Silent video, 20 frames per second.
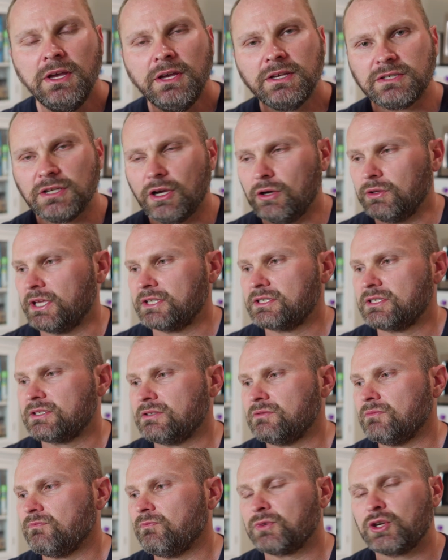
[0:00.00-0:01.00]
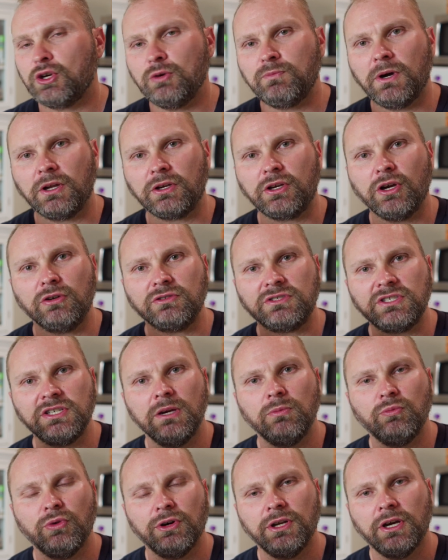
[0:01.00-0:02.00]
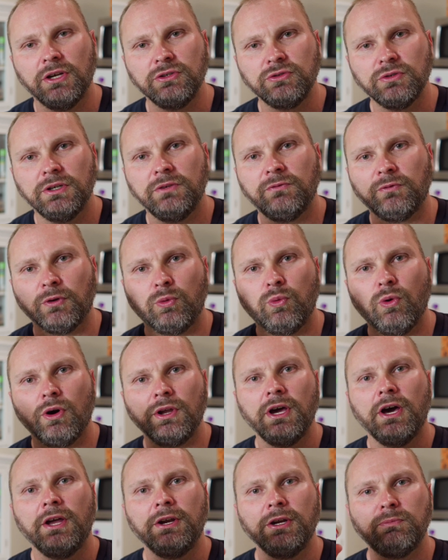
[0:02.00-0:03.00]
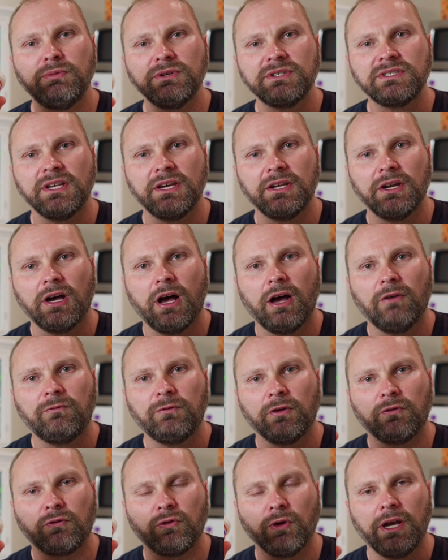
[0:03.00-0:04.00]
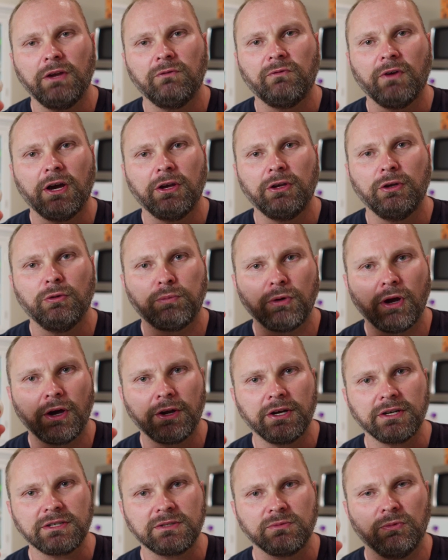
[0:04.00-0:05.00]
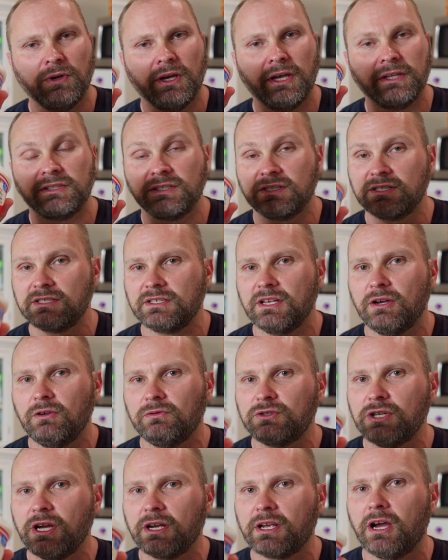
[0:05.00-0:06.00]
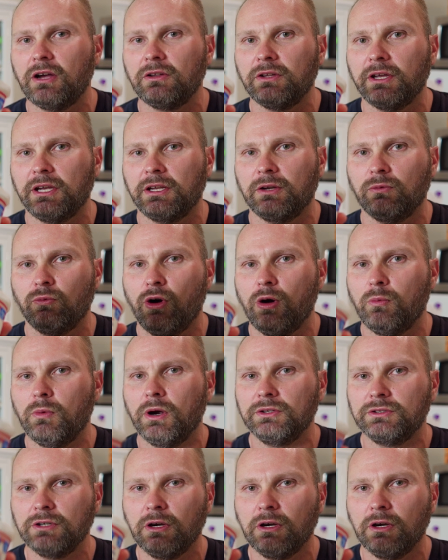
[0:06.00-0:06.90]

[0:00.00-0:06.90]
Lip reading: So that's coupon code TIM100 for 100% off of Great Value products at the self-checkout lane in Walmart.